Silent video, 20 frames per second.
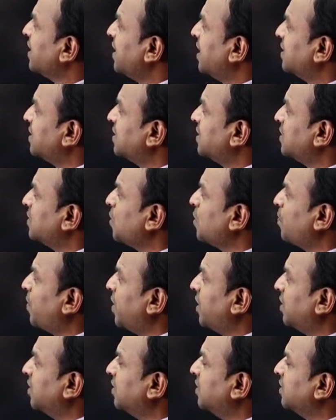Yes,
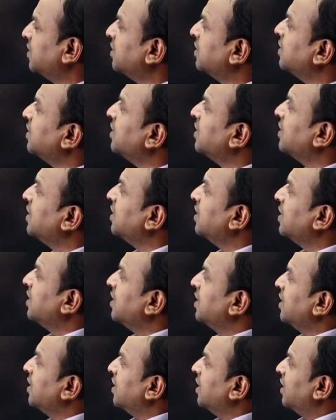super.
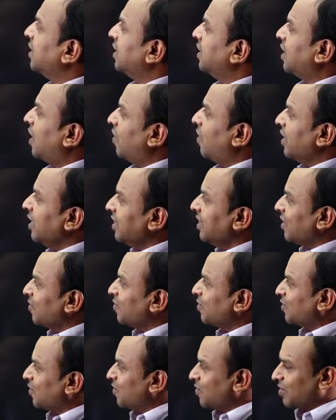Now, in the
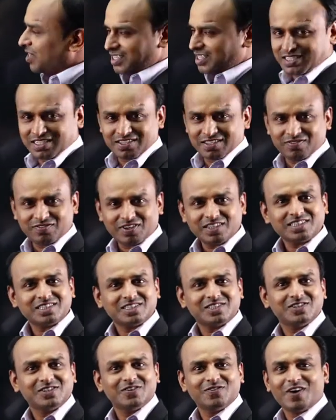root locus,
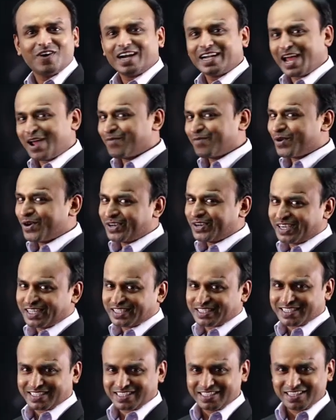first, what I am going to
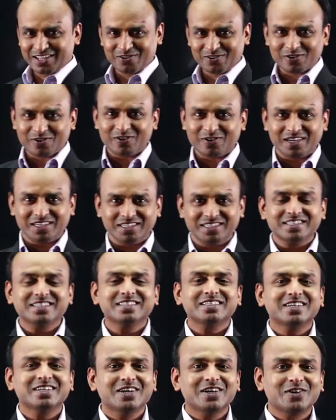discuss in the root locus?
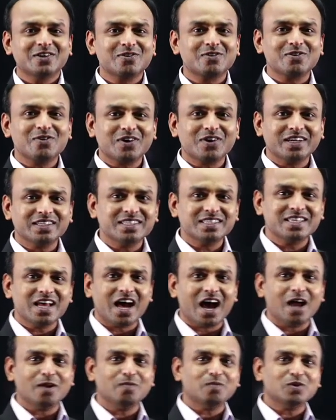Root locus is
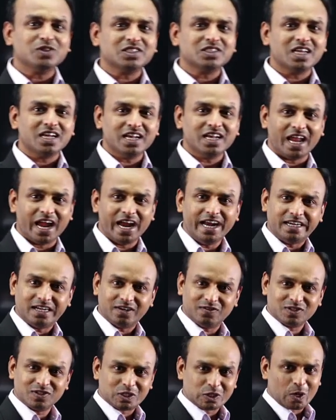almost eight
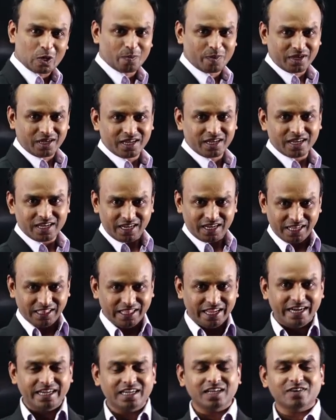hours topic.
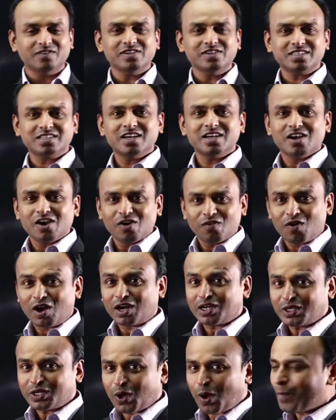In the eight hours,
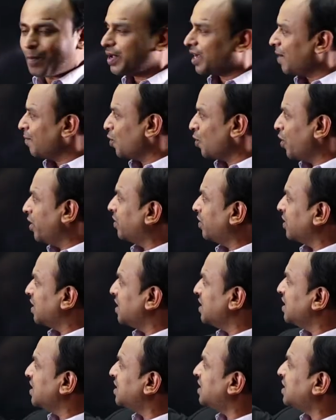what topic I am going to,
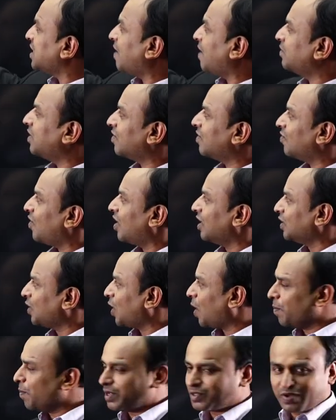in the chapter, what
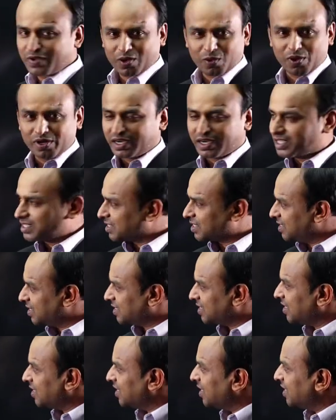topics we are going to
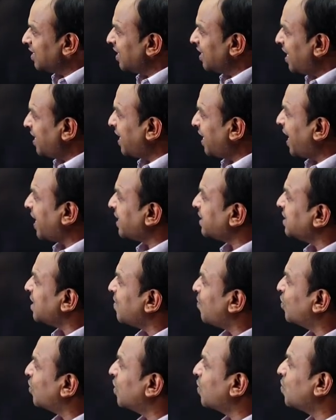discuss? Introduction
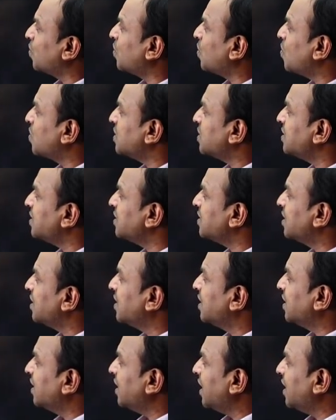about the root locus.
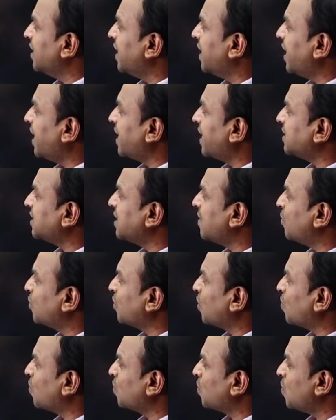In the introduction about
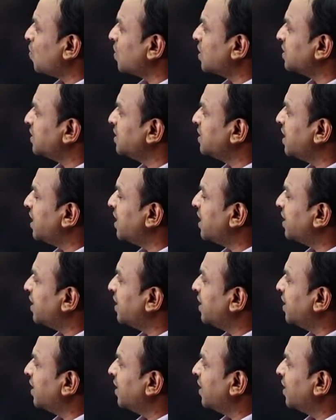the root locus, dear,